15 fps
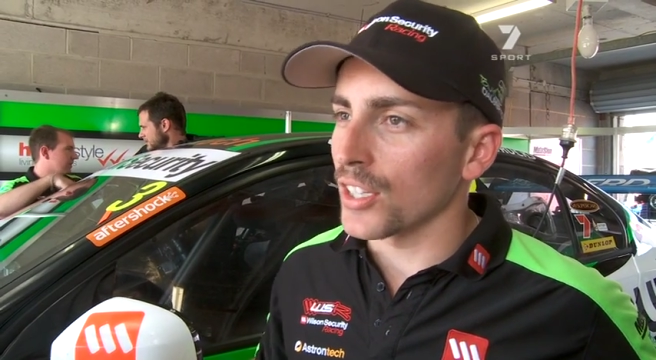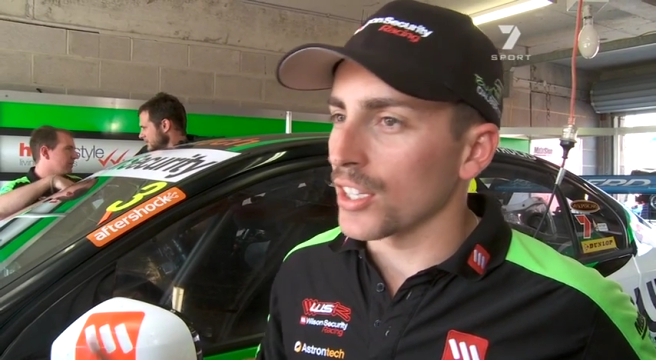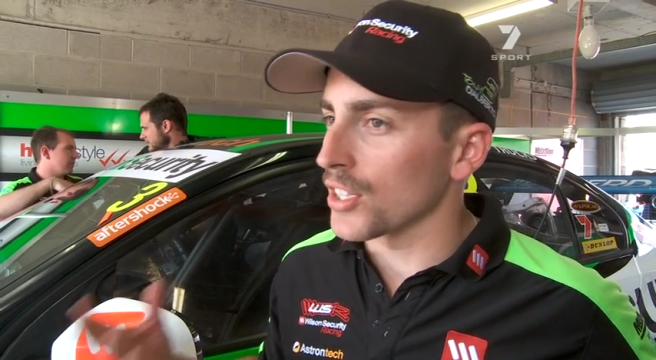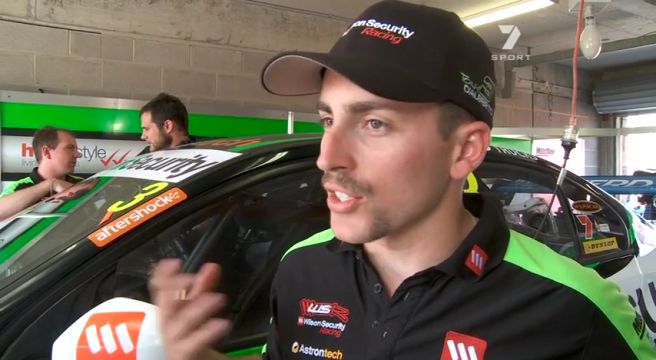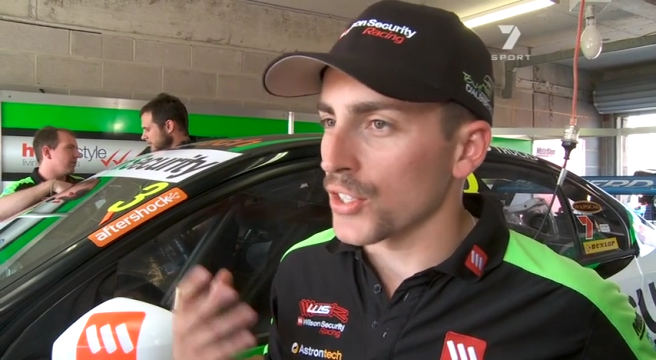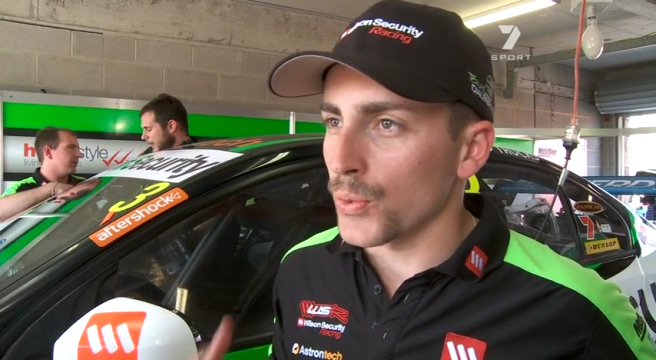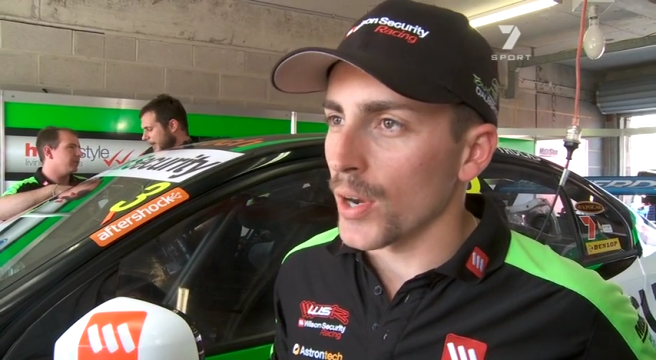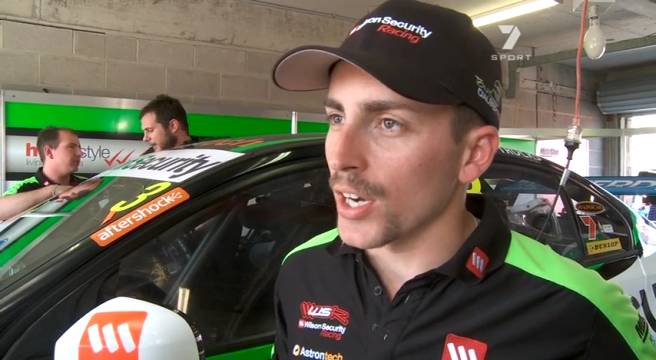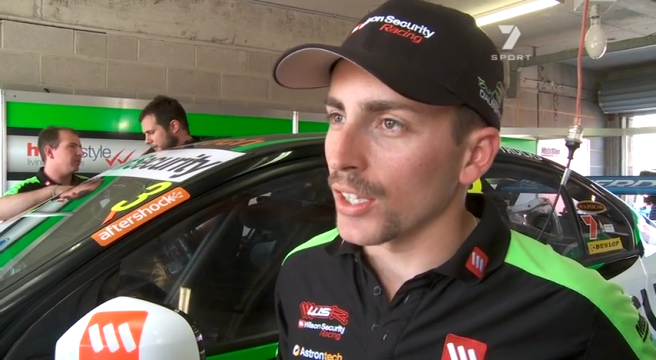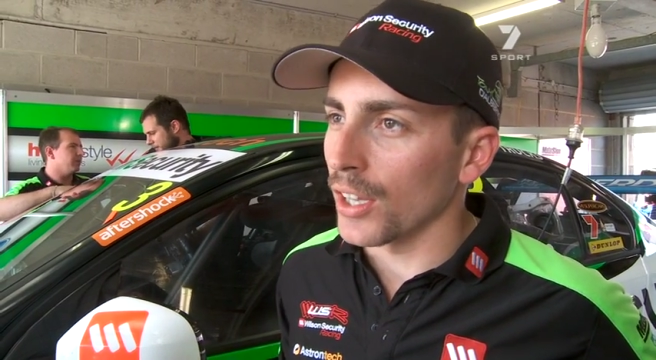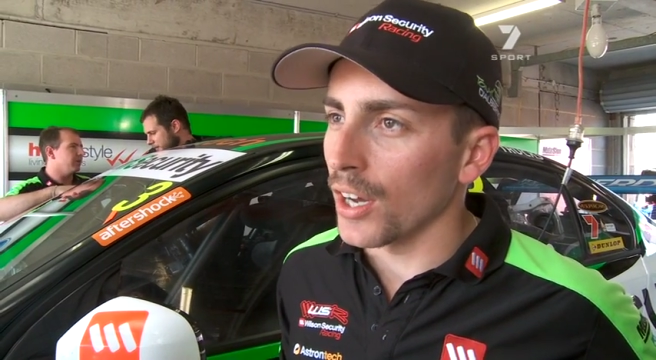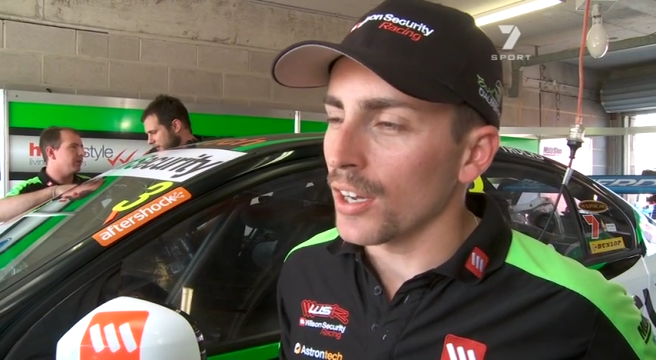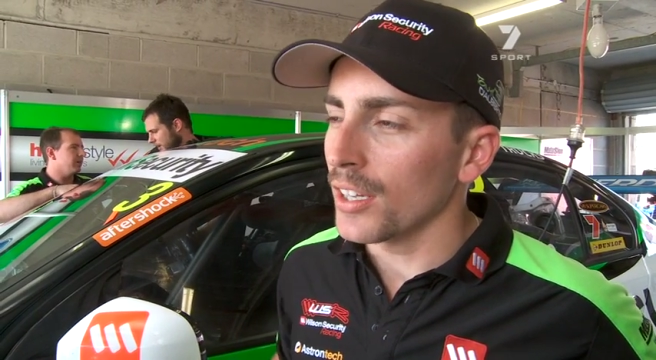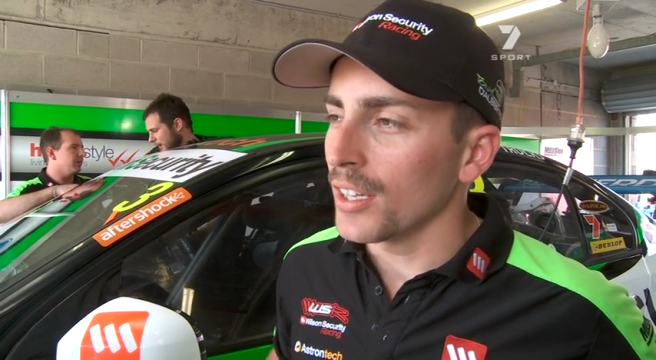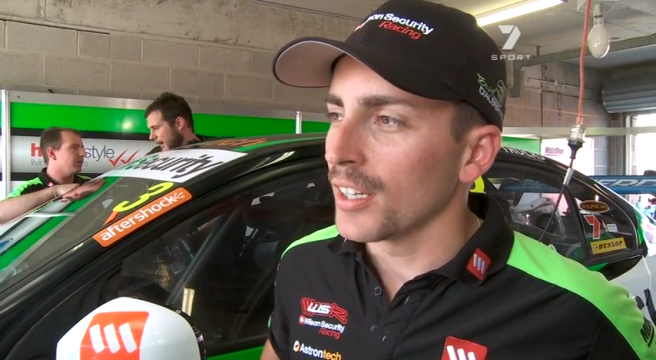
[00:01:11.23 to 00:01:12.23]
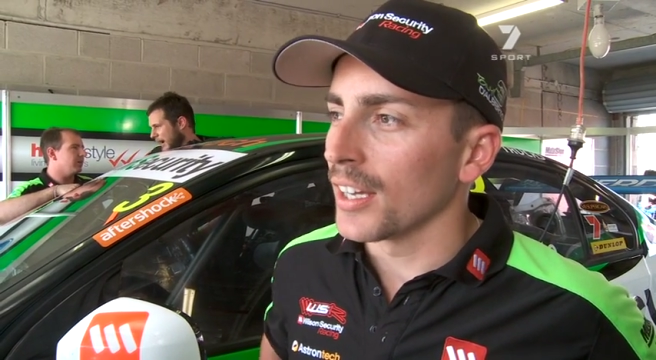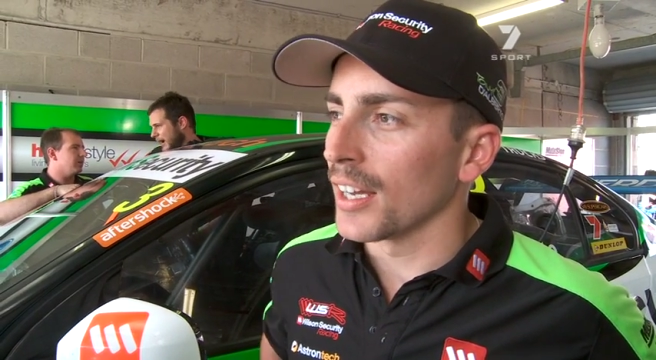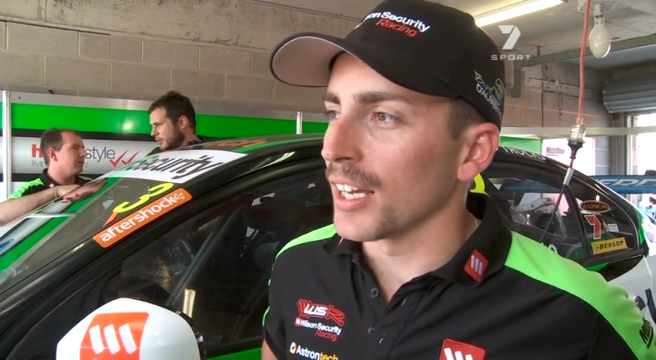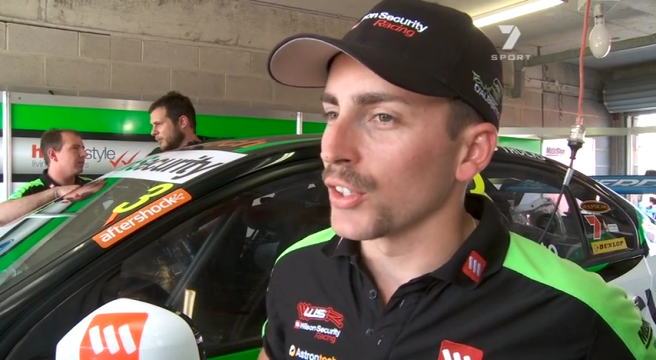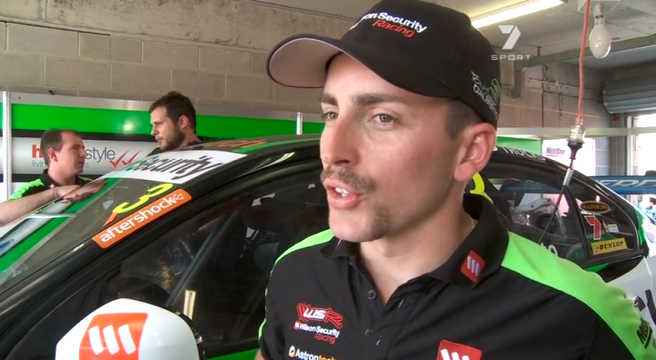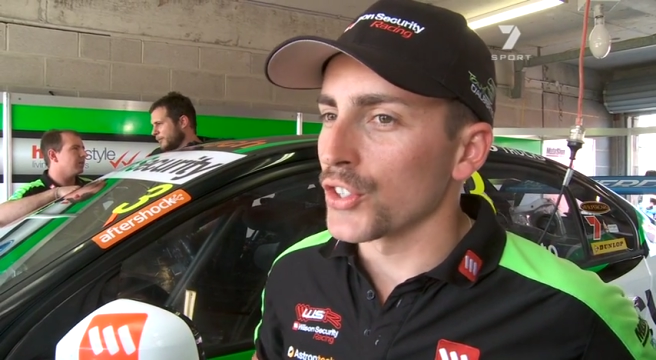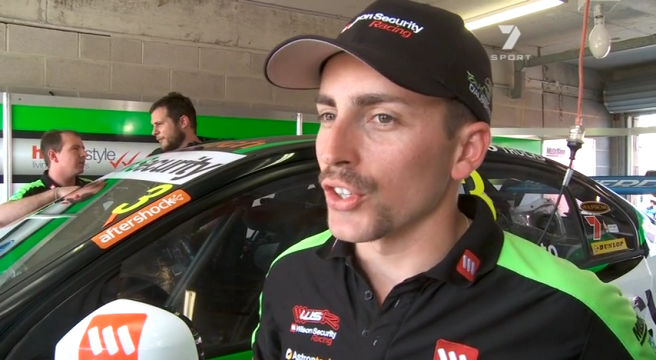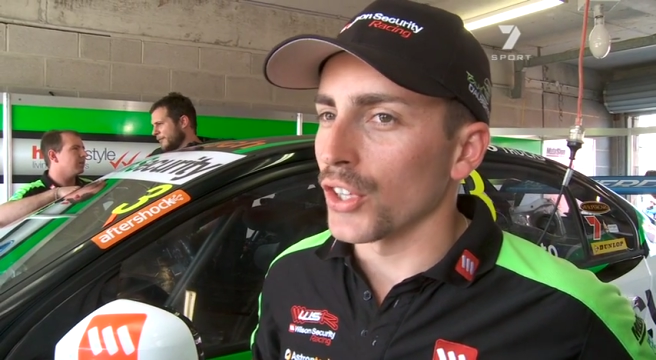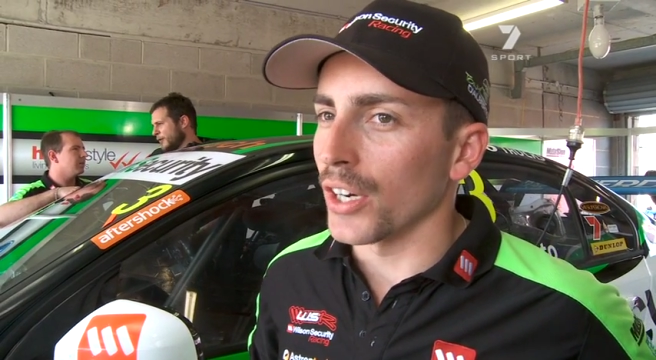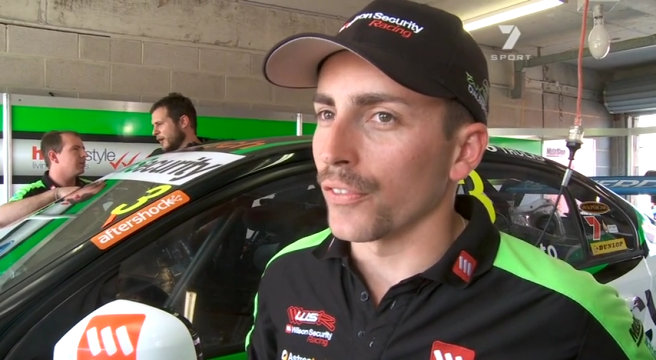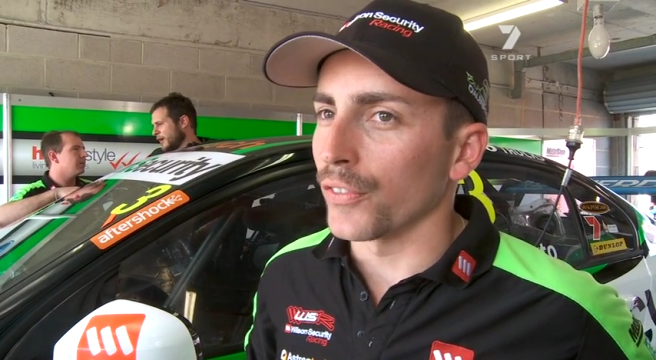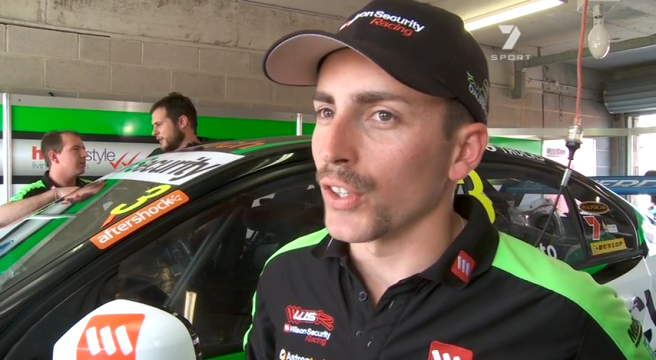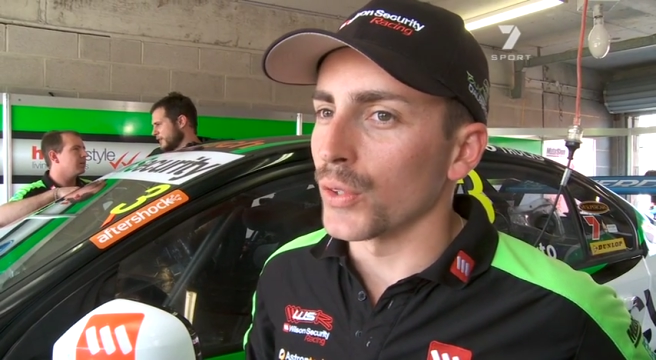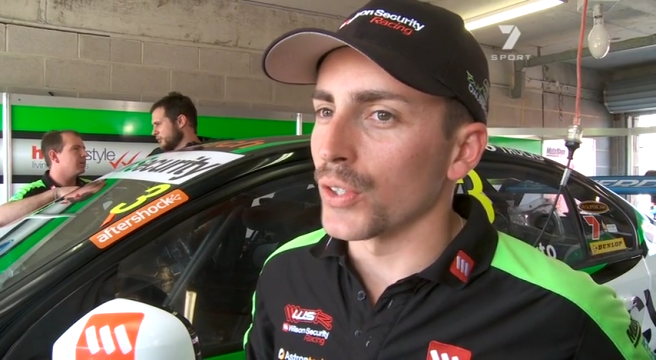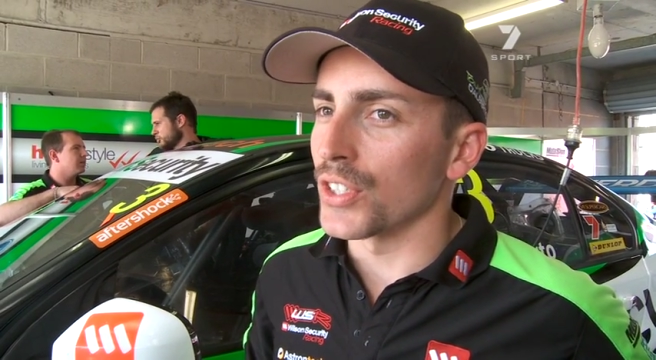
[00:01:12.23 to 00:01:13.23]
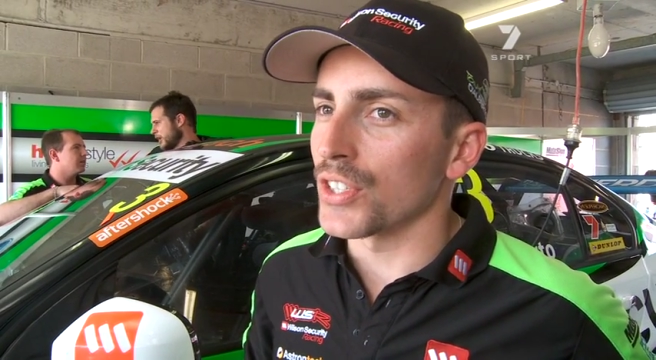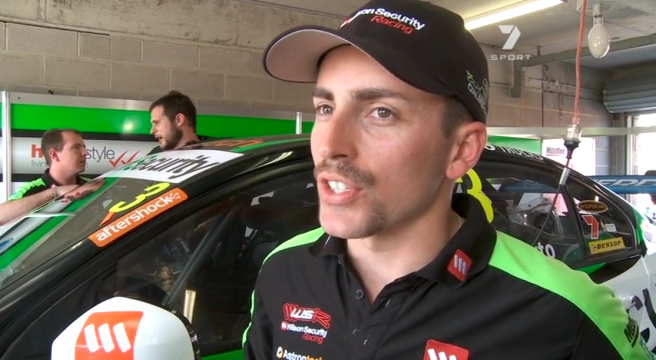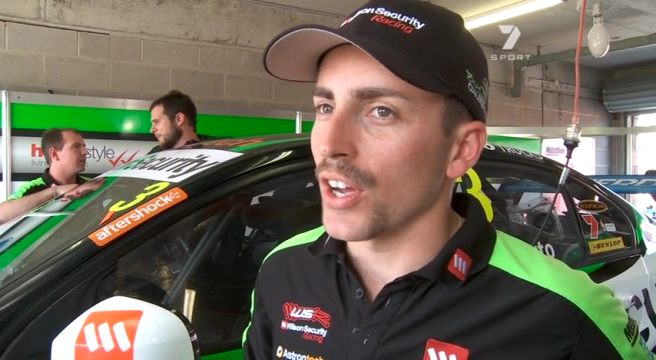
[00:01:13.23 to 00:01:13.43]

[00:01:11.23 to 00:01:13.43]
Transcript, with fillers: so you sweat a lot and lose a lot of fluids.